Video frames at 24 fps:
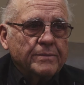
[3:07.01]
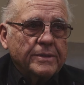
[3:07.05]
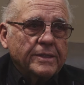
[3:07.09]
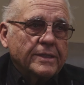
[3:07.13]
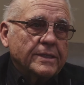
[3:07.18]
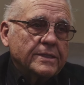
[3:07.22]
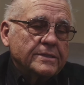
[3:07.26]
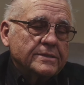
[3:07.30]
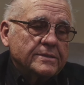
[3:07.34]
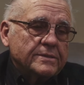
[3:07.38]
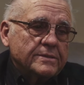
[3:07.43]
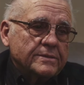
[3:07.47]

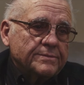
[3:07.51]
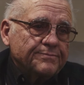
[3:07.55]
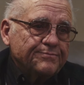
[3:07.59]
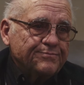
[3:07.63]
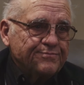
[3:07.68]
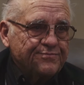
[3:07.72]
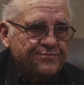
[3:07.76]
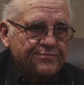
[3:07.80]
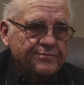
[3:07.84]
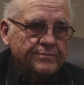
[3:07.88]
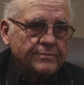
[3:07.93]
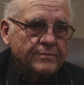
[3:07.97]
because,
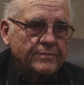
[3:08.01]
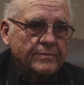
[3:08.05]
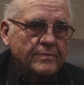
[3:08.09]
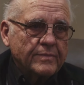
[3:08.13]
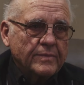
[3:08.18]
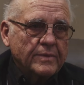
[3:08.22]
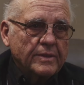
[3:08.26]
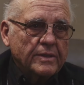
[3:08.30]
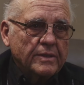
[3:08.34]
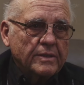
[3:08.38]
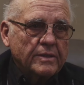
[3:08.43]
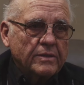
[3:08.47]

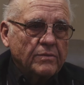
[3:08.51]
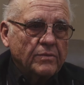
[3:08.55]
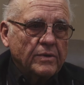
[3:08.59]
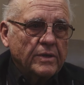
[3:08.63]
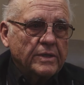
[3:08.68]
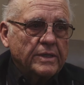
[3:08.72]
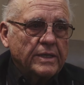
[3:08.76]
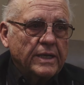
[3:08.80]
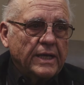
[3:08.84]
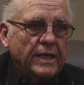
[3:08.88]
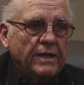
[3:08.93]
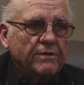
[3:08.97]

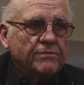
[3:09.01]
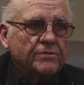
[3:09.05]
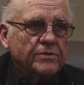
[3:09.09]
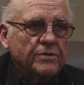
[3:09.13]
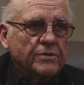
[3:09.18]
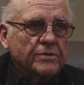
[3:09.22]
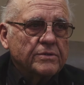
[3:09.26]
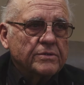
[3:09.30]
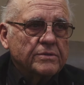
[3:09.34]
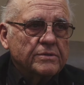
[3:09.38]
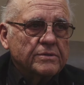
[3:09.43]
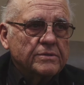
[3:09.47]
well, you have
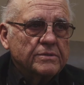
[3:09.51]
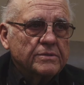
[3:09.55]
to.